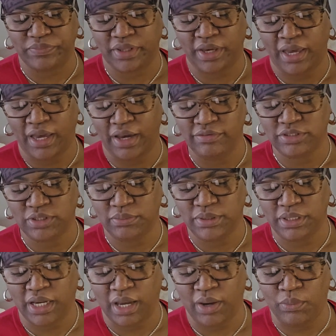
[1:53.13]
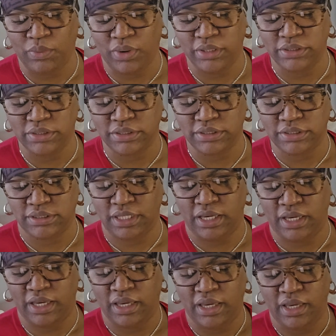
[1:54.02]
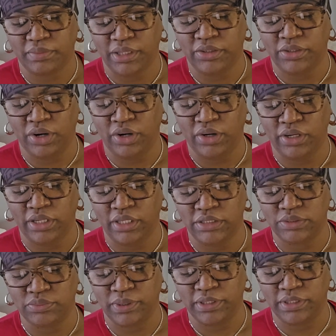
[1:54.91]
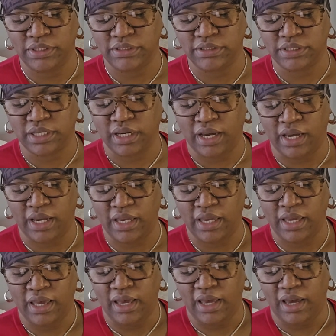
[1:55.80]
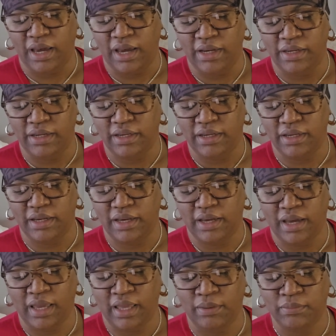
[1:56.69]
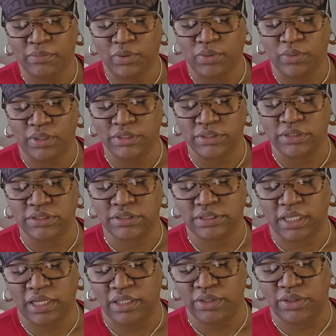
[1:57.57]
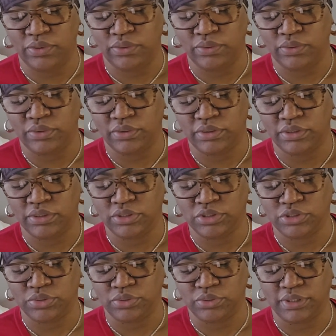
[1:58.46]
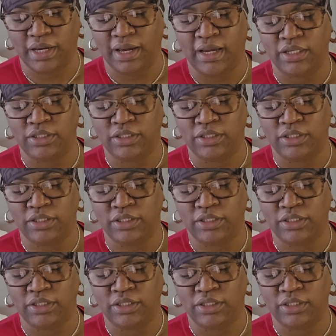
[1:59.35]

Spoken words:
I have something I want to say. My daughter is with this guy and I am going to tell you the truth. I